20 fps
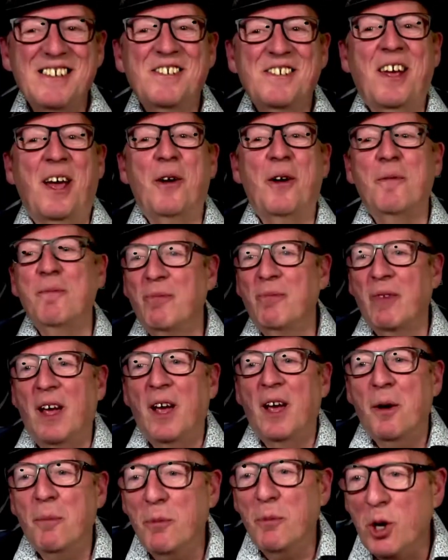So,
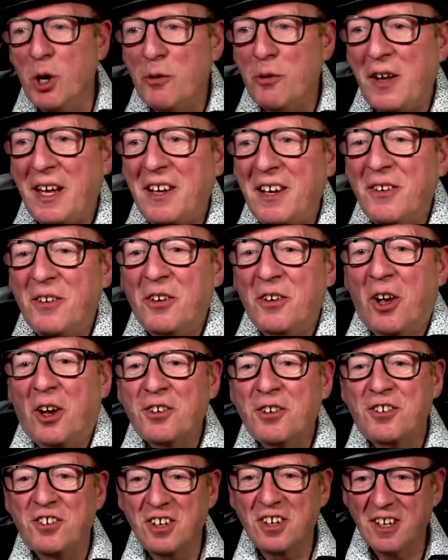moving
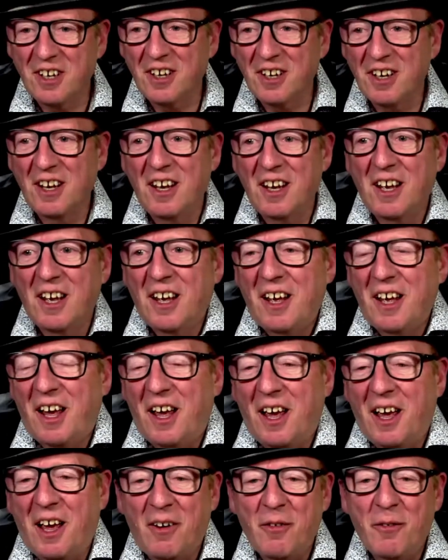not
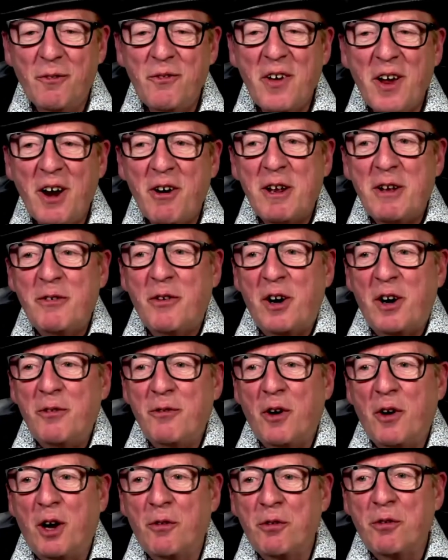very, very
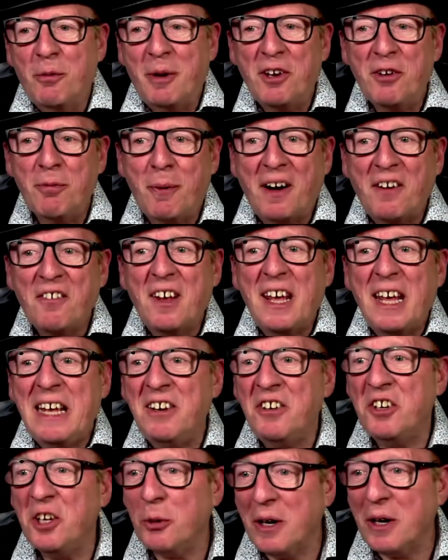far from S. Patrick
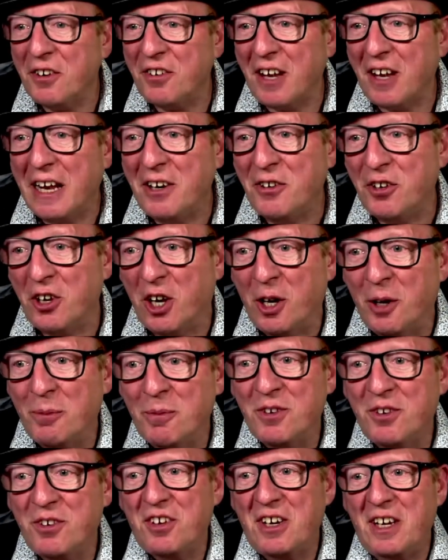in USA
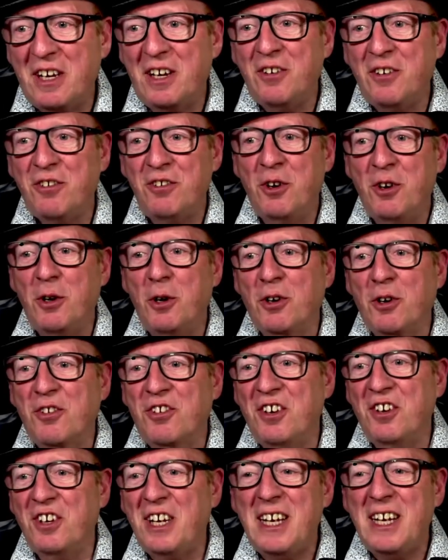terms is New York
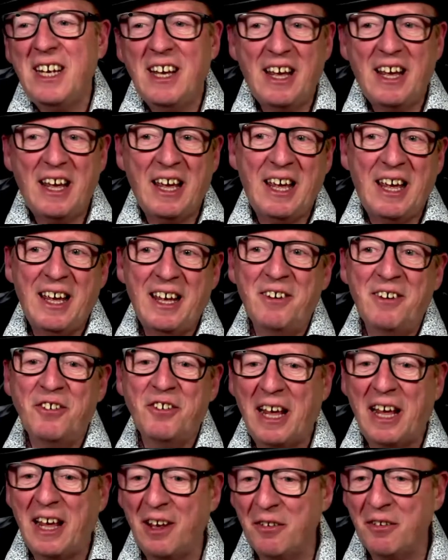City.
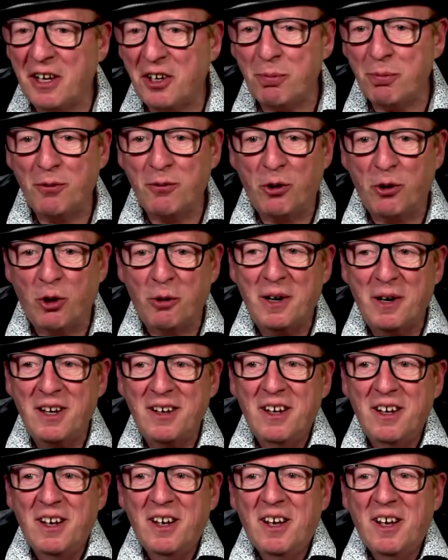And our next
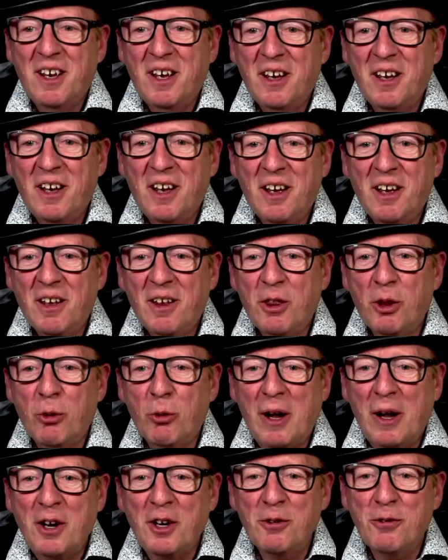performer, the
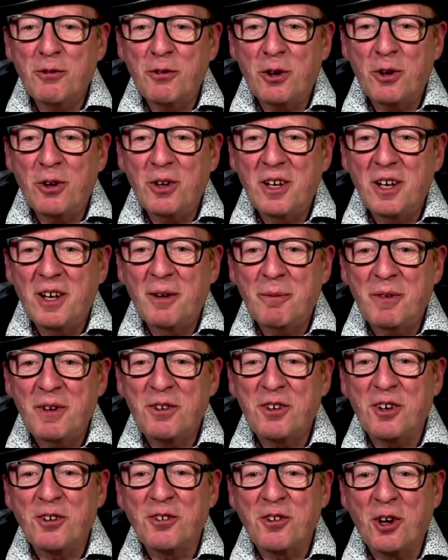wonderful
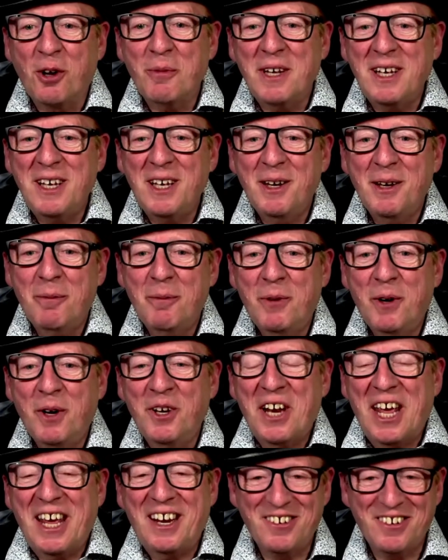Mr. Tommy
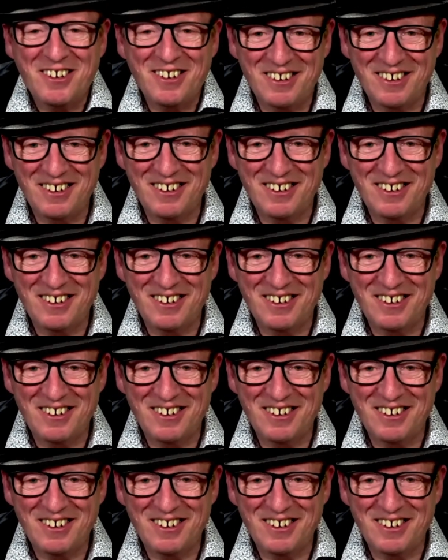Burnett.